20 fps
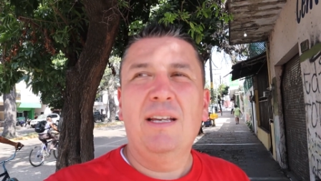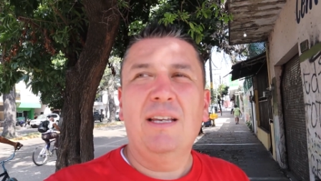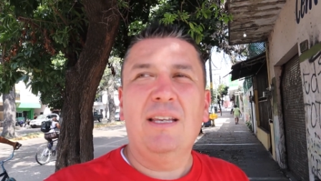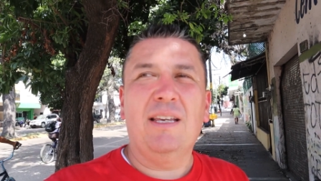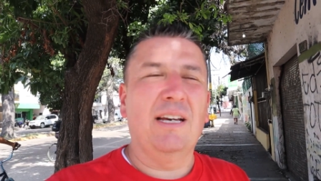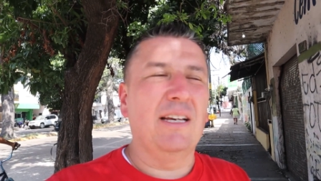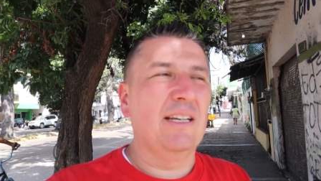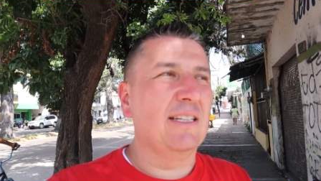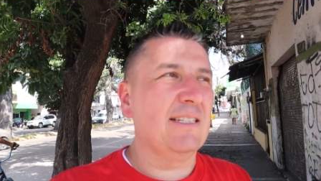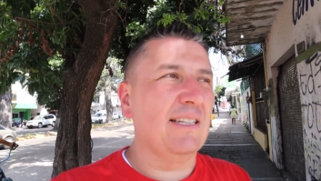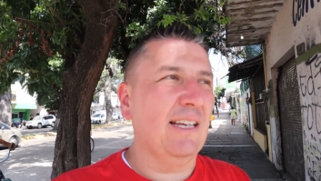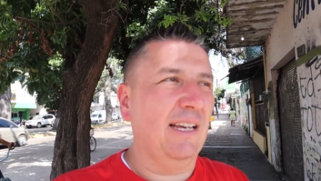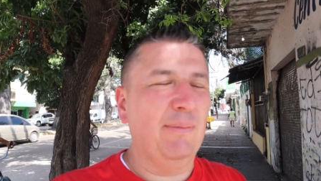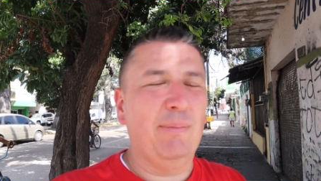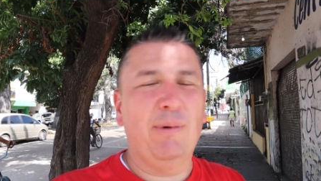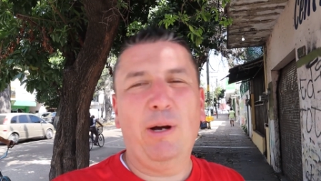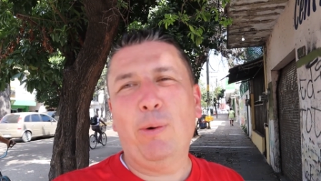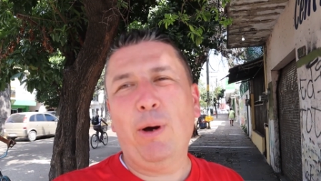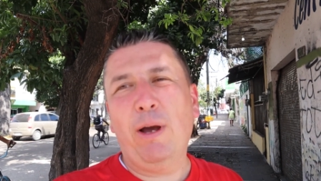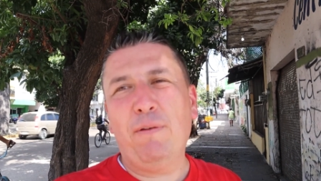Because like
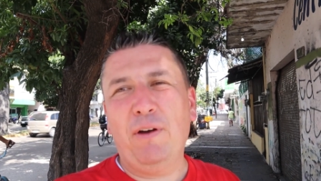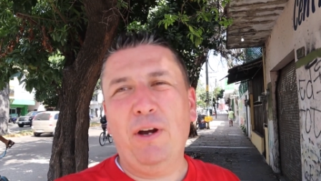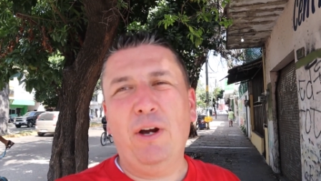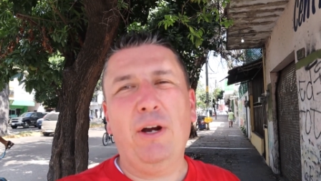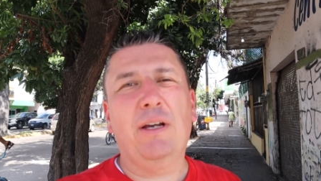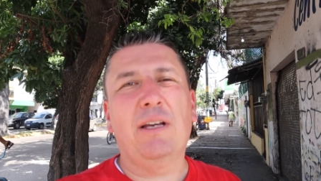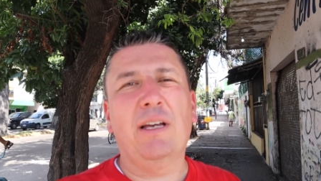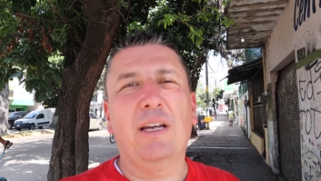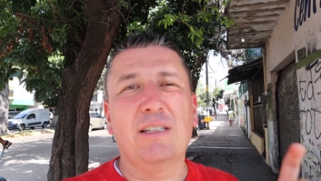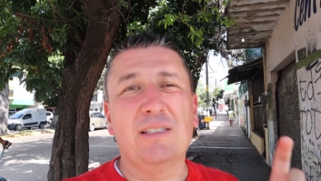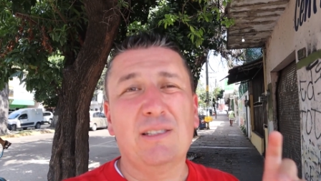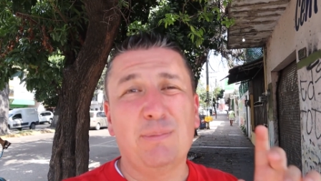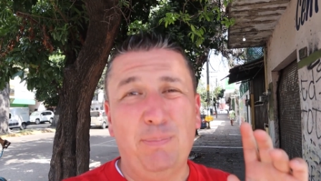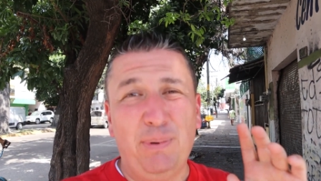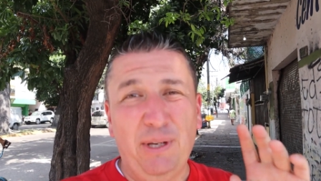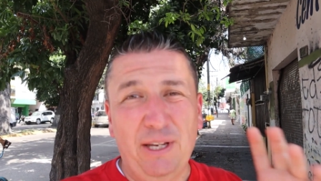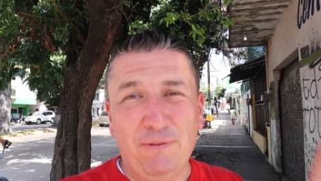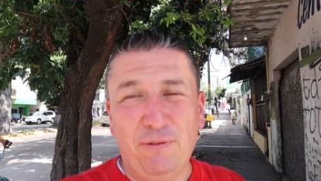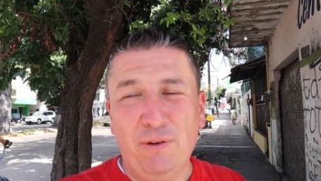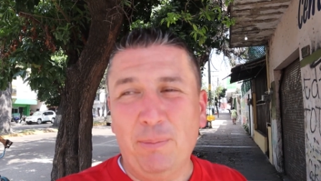my wife Erika,
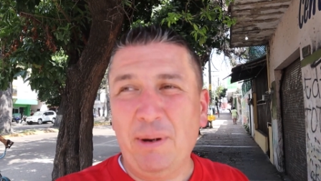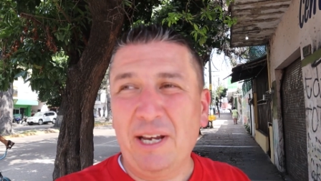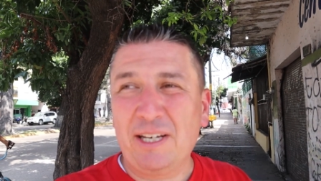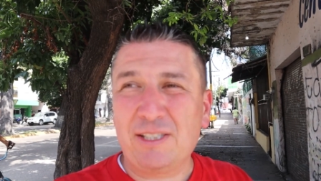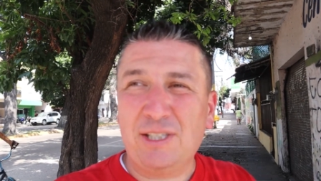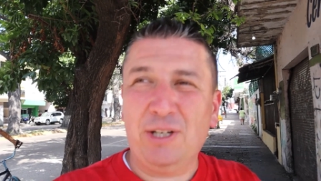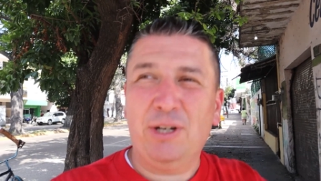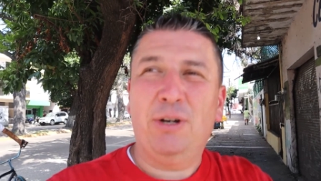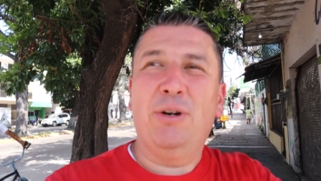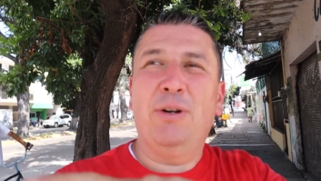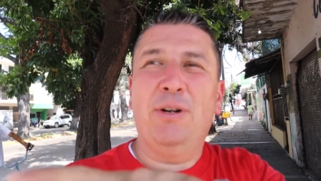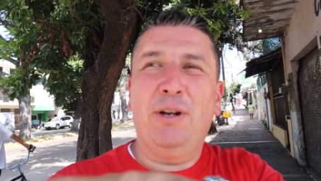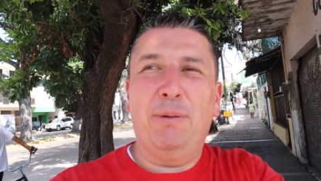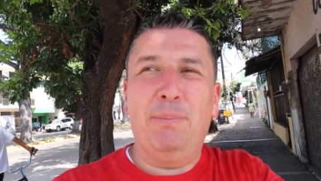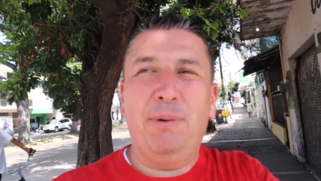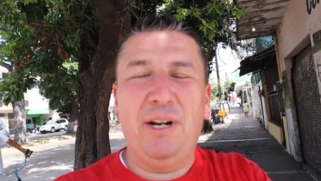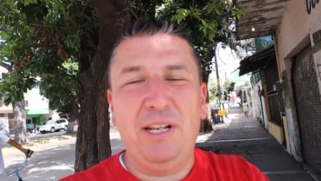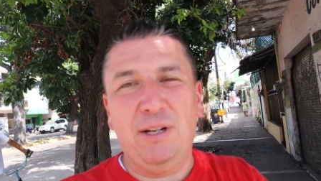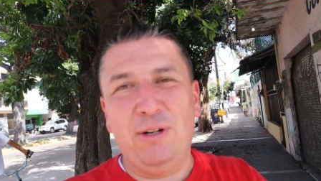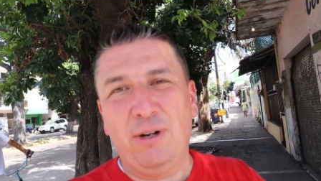being from Mexico, and our
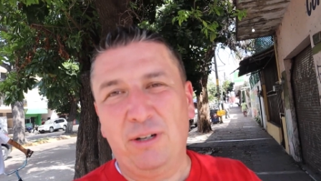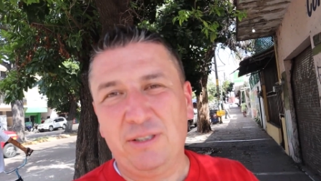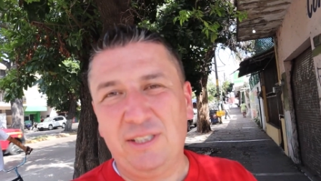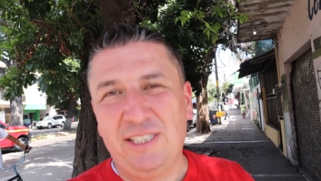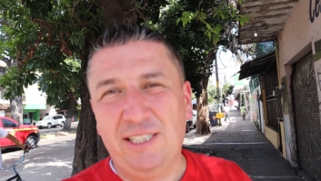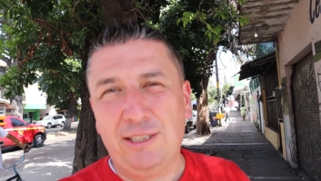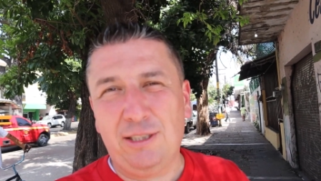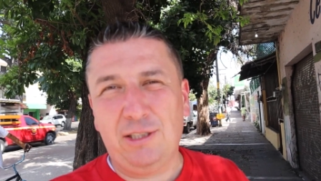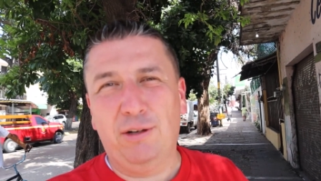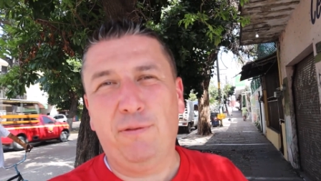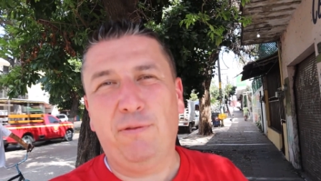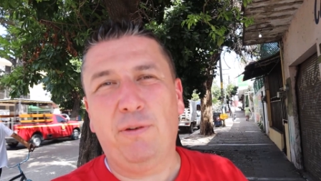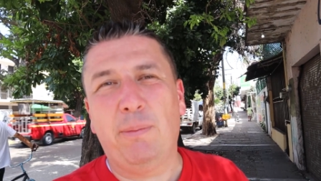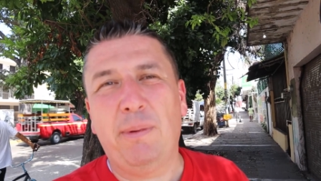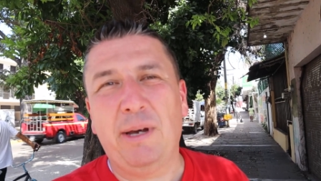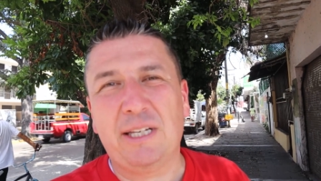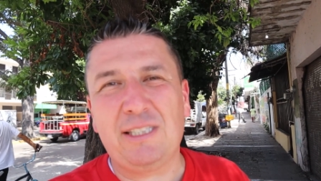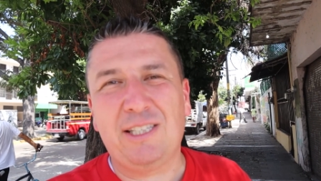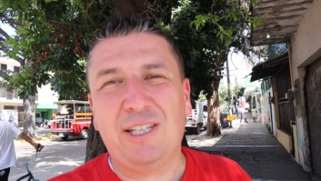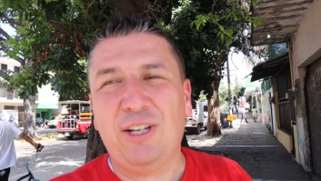buddy Narciso from
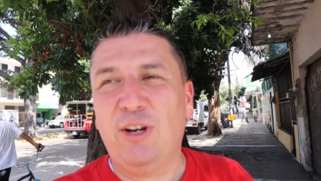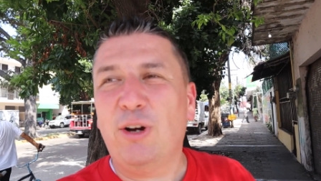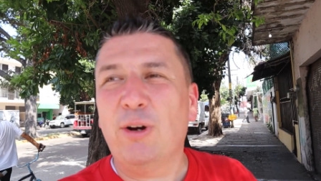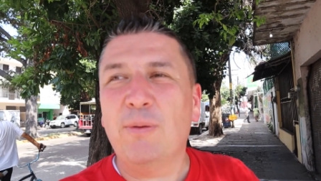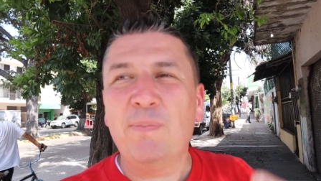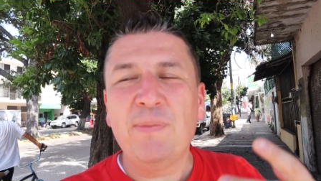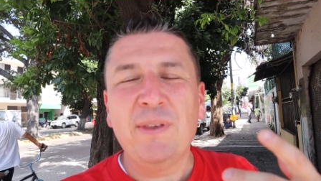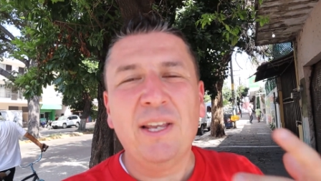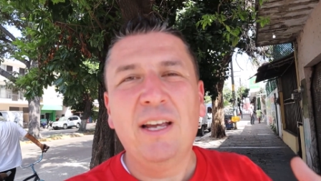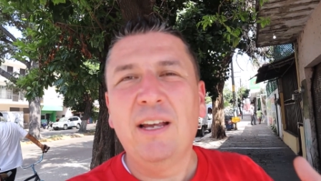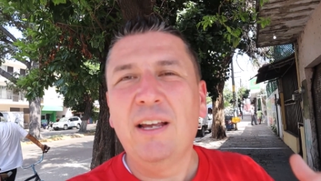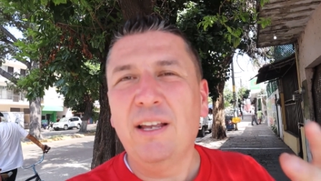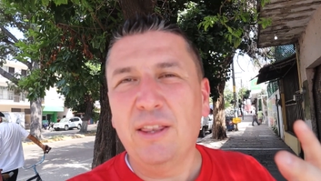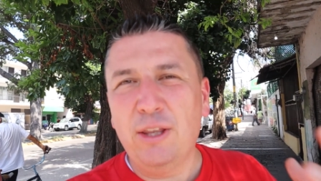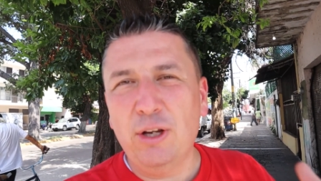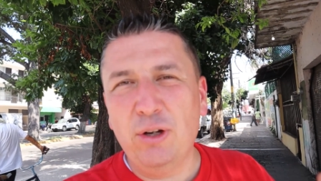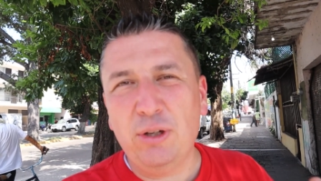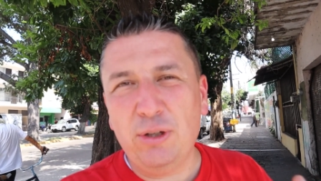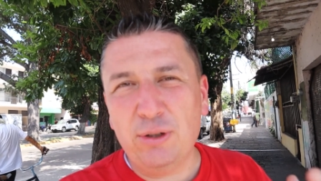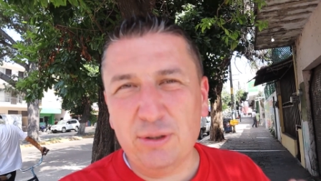Mexico,
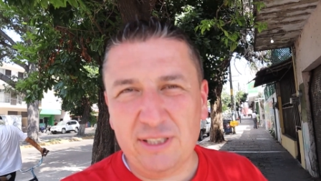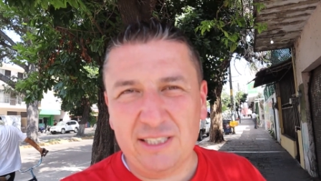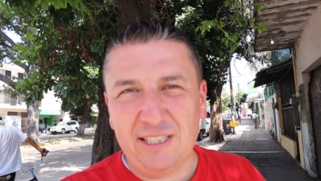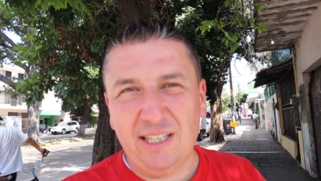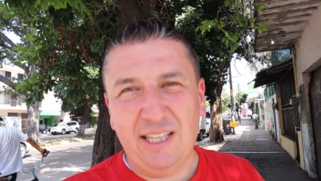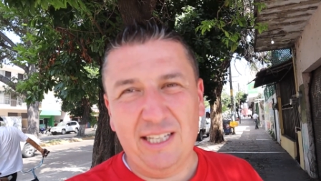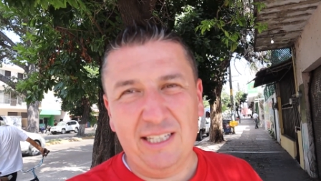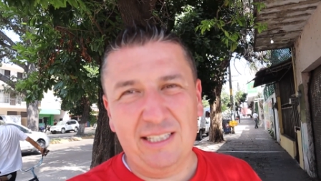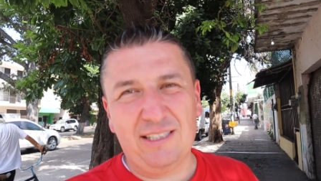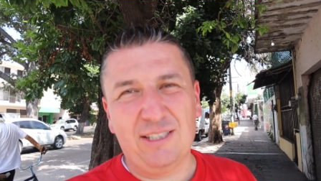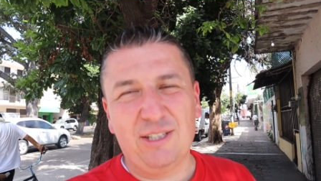they're used to this.